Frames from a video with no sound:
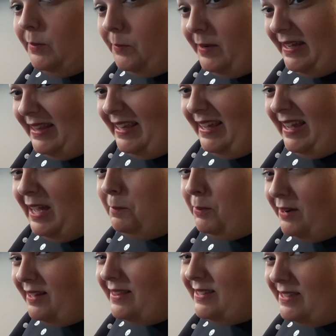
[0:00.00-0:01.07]
Really? I
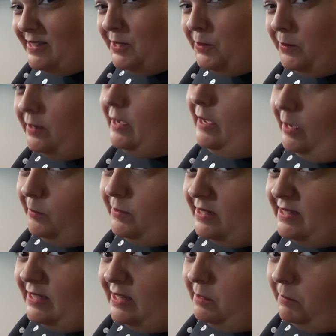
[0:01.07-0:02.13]
put on the suit. I want
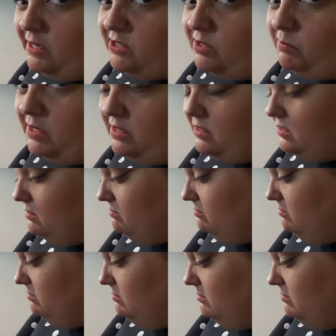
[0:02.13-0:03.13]
to see the measurements.